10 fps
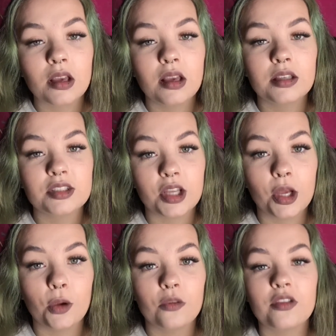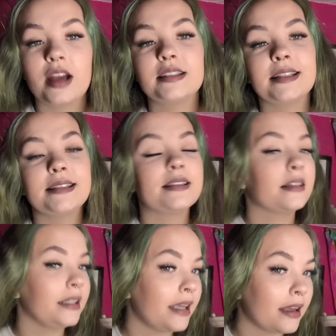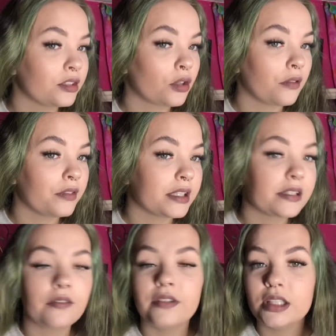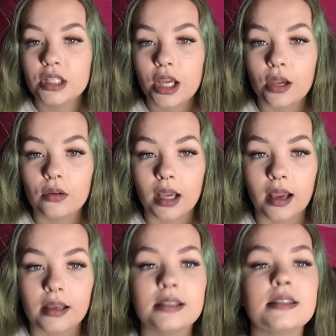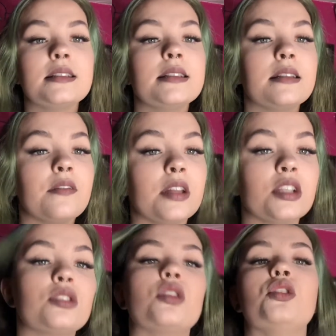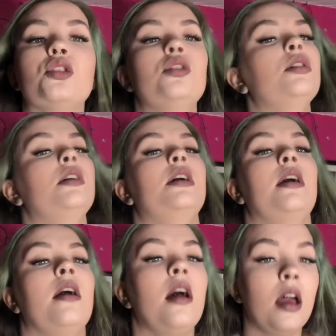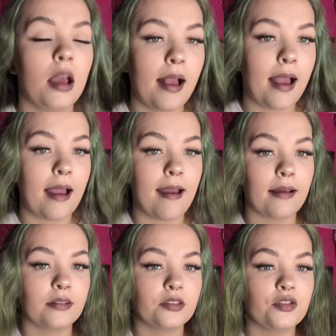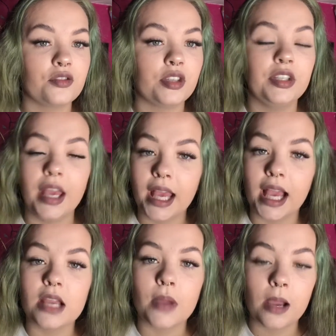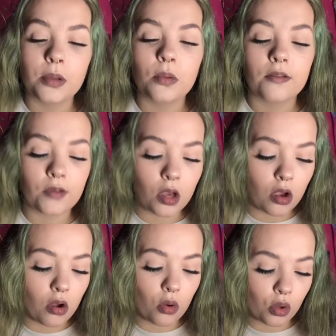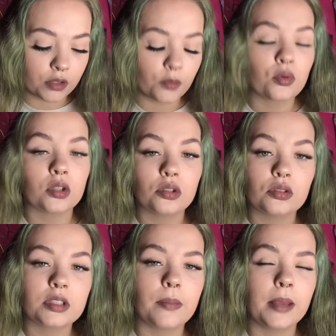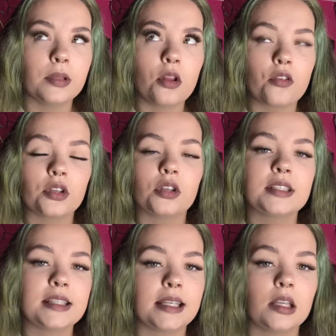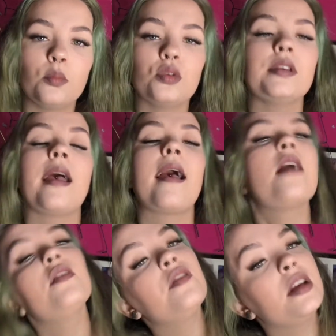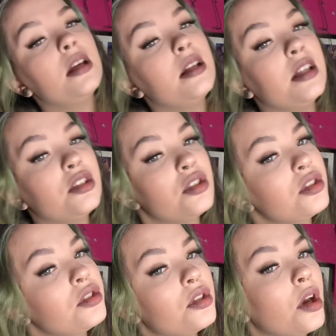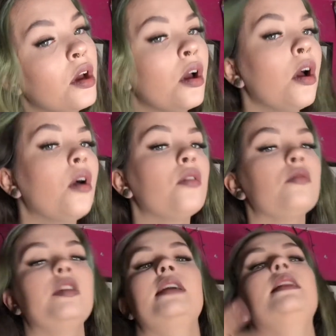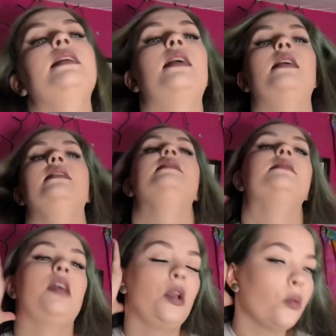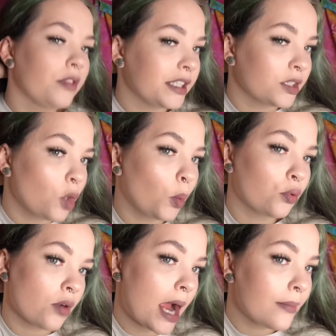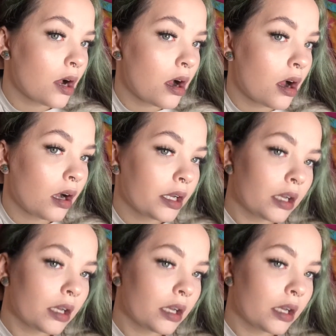so that is the end of this video, guys. This is the finished look, and yeah, I am happy with all the products. Maybe not the concealer, but yeah, everything is just really nice. So this is all Primark.